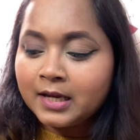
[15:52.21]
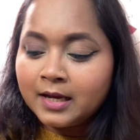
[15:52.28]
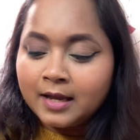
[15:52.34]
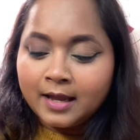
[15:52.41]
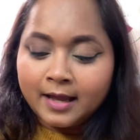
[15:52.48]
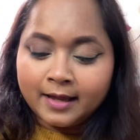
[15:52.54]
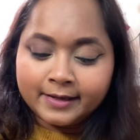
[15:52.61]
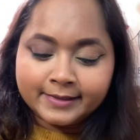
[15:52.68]

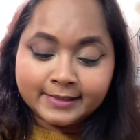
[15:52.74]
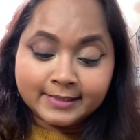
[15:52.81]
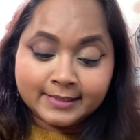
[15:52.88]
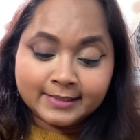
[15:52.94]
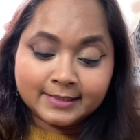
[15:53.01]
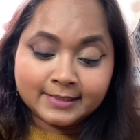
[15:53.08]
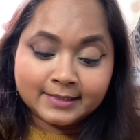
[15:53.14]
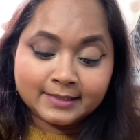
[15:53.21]
and
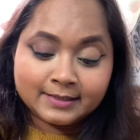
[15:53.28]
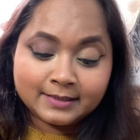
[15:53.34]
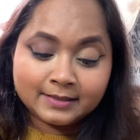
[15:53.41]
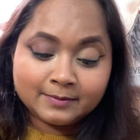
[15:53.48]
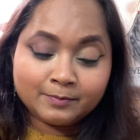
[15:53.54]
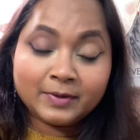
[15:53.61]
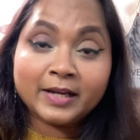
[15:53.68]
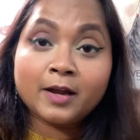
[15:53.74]

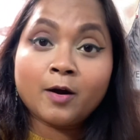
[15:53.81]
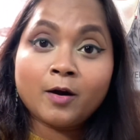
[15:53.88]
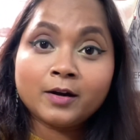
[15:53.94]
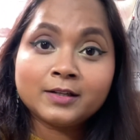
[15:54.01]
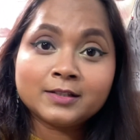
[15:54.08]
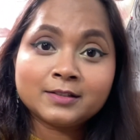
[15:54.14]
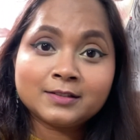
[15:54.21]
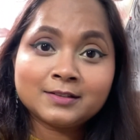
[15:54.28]
my
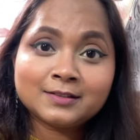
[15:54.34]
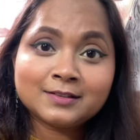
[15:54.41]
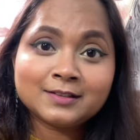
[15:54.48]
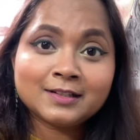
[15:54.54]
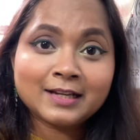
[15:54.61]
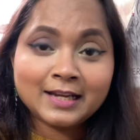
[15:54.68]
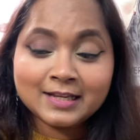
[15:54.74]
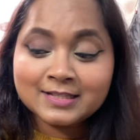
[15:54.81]
order
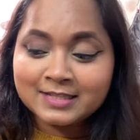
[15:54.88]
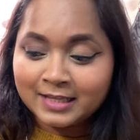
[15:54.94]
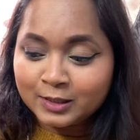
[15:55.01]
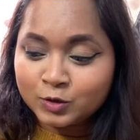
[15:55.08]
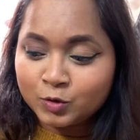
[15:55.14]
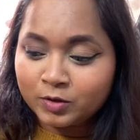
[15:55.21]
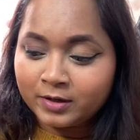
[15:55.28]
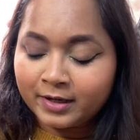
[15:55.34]
is yet to
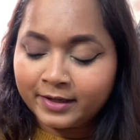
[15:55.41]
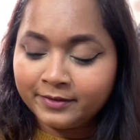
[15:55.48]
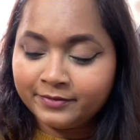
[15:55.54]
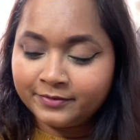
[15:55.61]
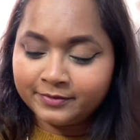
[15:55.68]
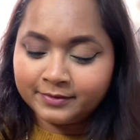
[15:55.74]
arrive.